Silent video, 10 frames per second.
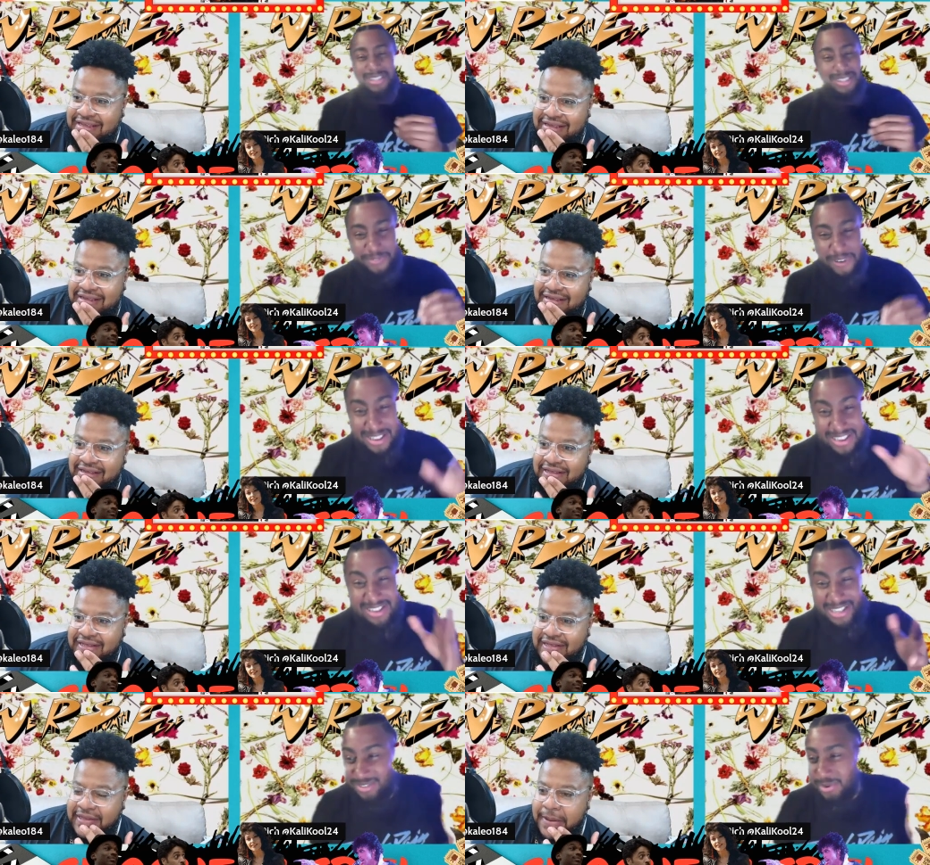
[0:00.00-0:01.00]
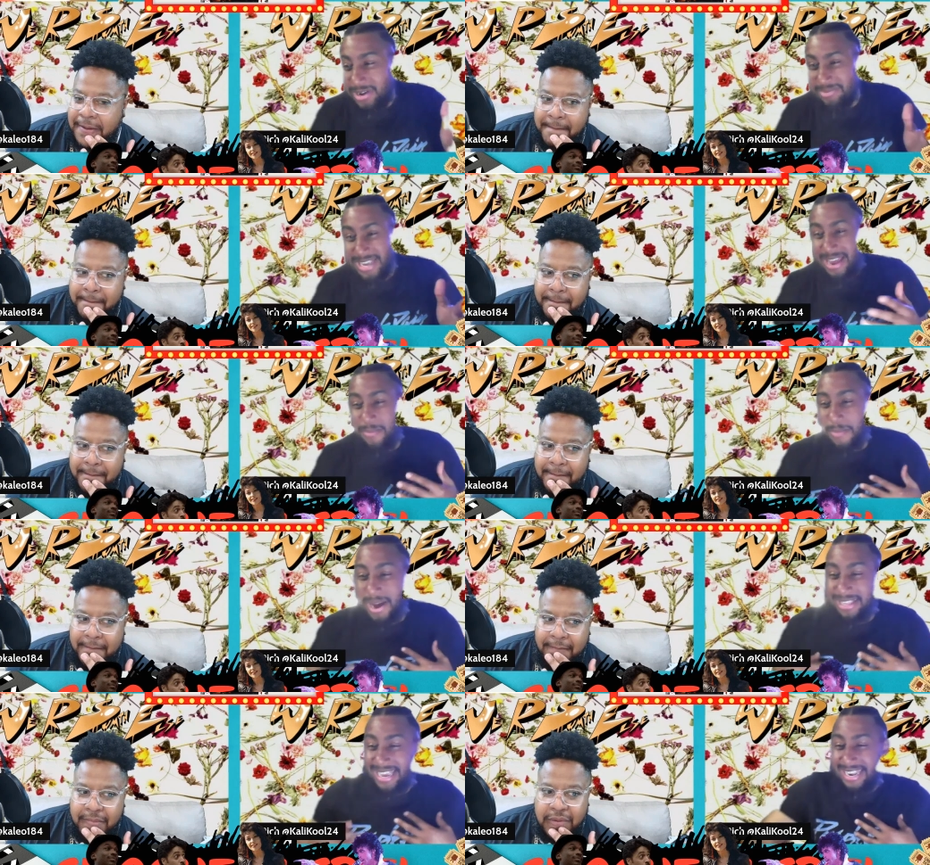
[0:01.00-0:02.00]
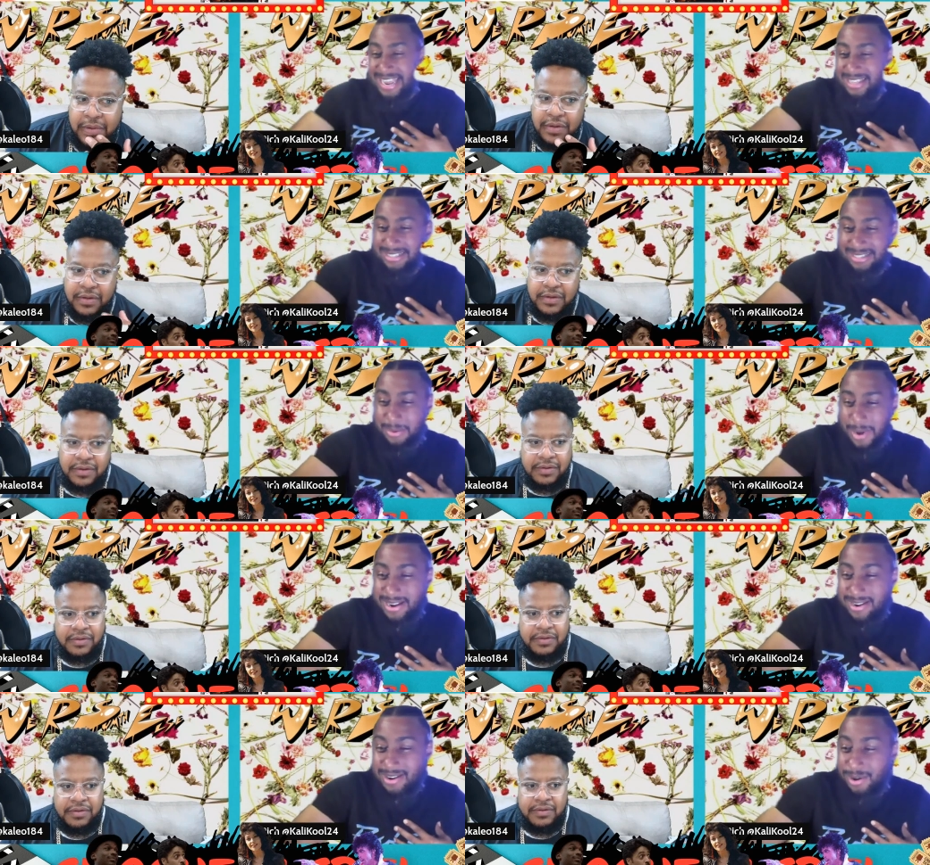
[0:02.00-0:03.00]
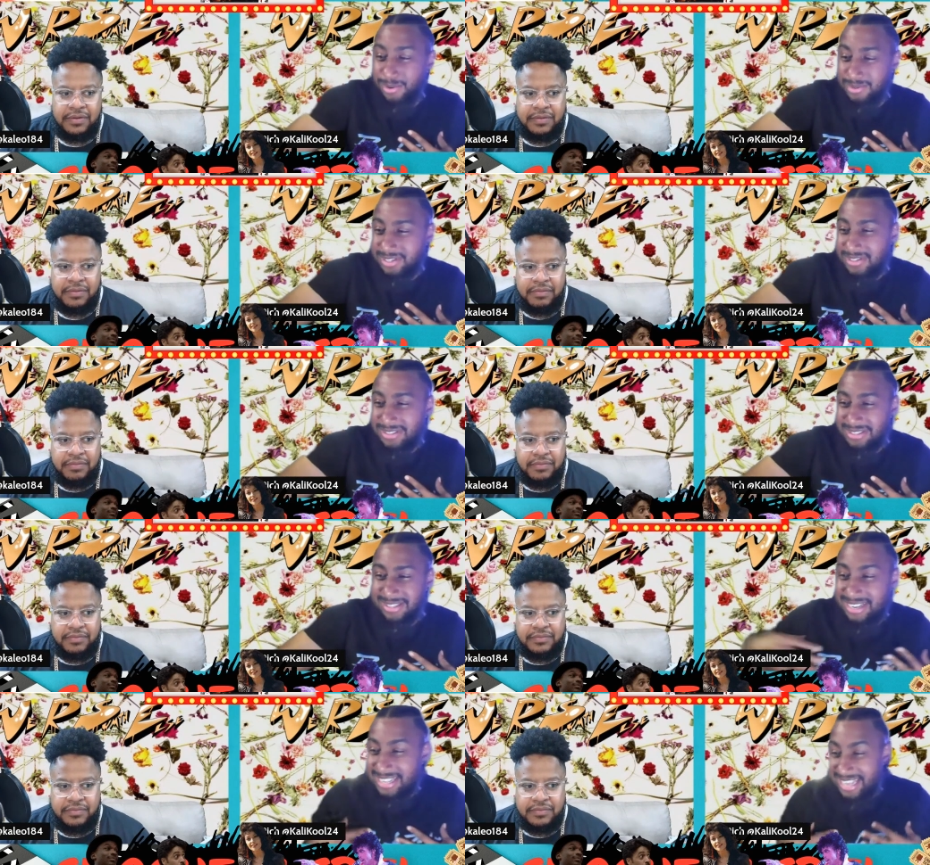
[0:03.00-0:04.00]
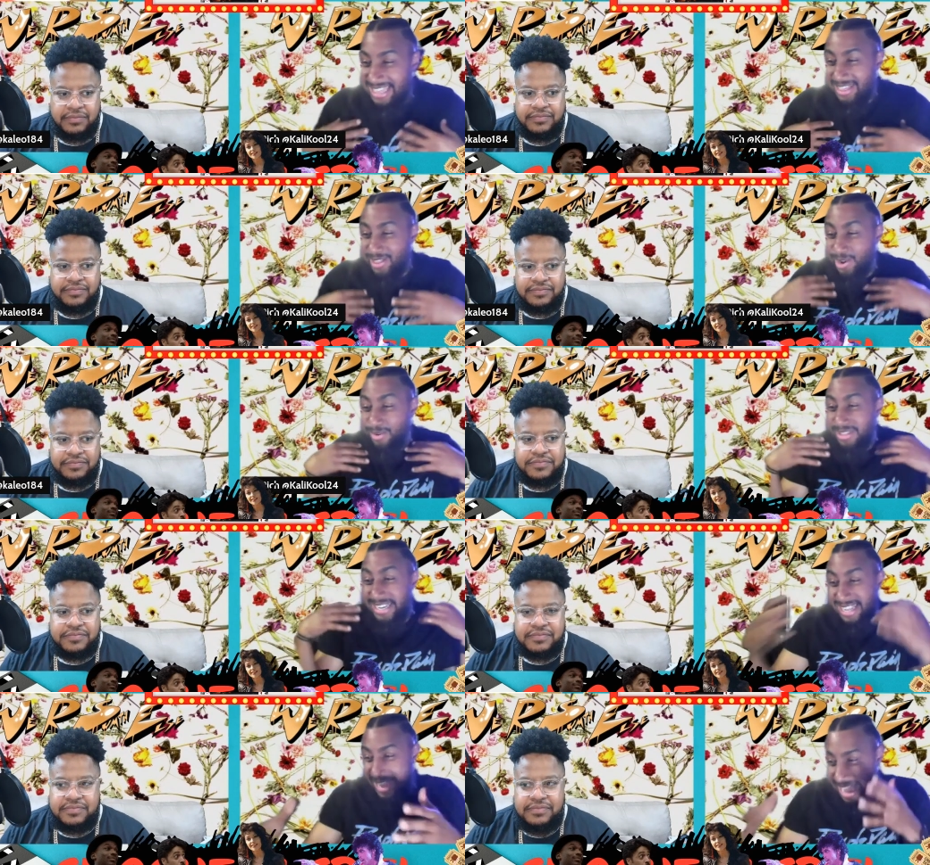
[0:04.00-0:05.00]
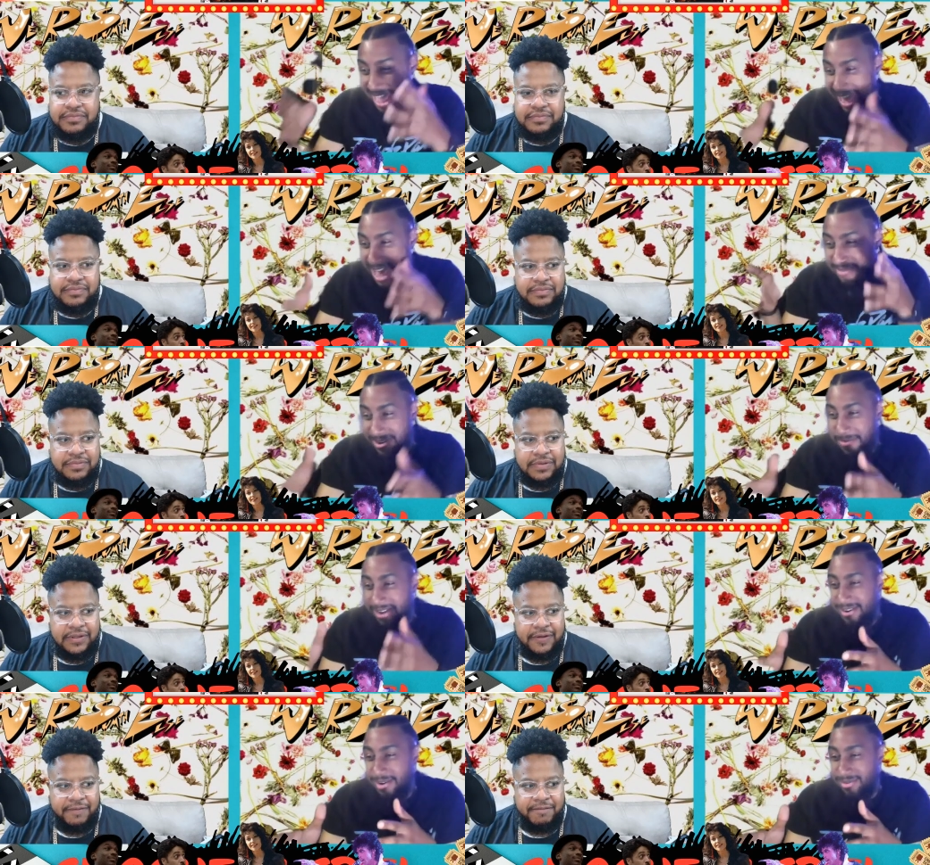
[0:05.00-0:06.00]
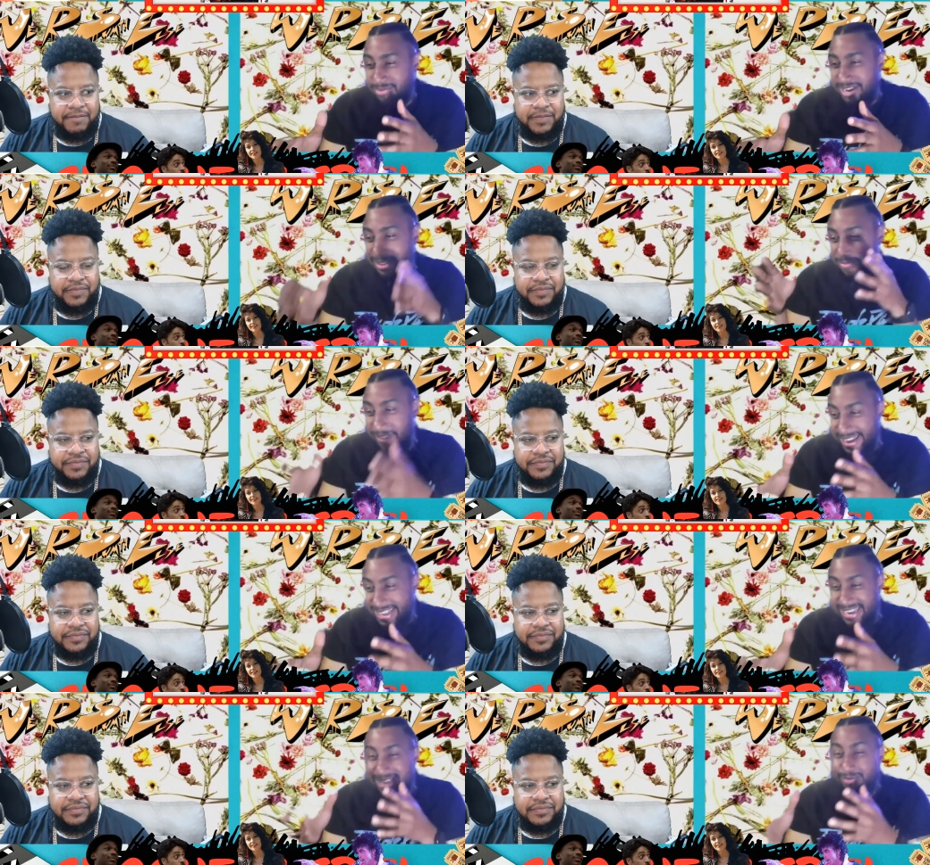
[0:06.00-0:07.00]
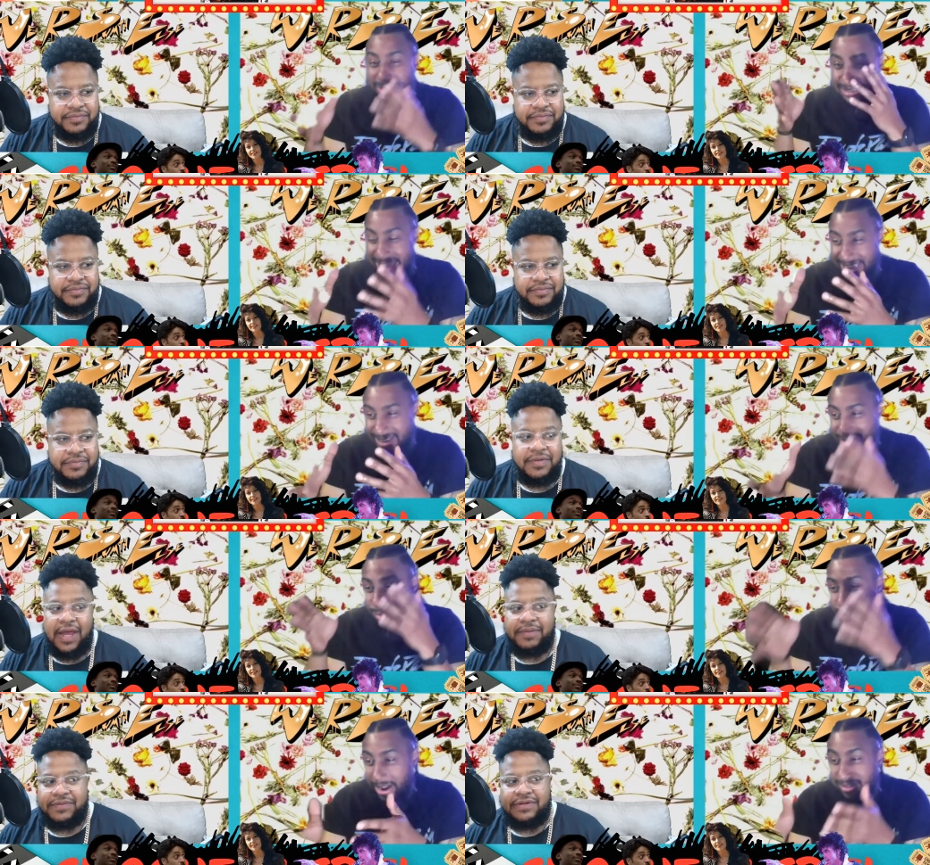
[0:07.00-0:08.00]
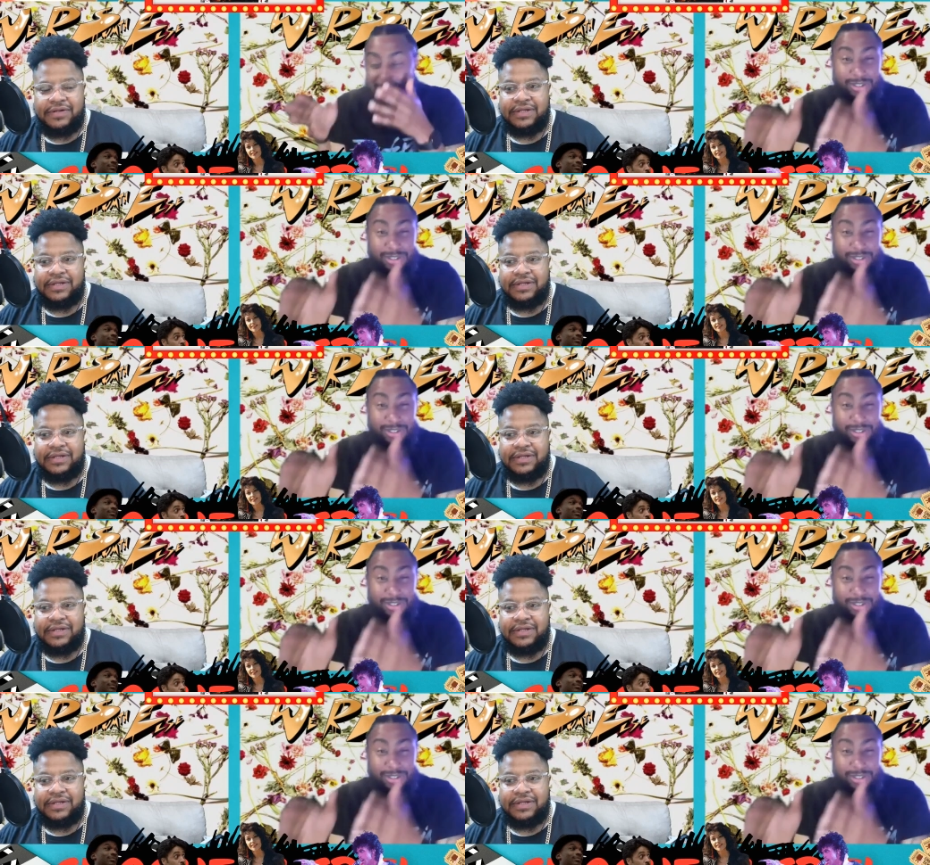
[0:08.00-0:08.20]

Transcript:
Speaker 1: The fact that, that's what I'm saying. My and, and listen, my notes it literally like I have it in my notes, right? The fact that he was singing directly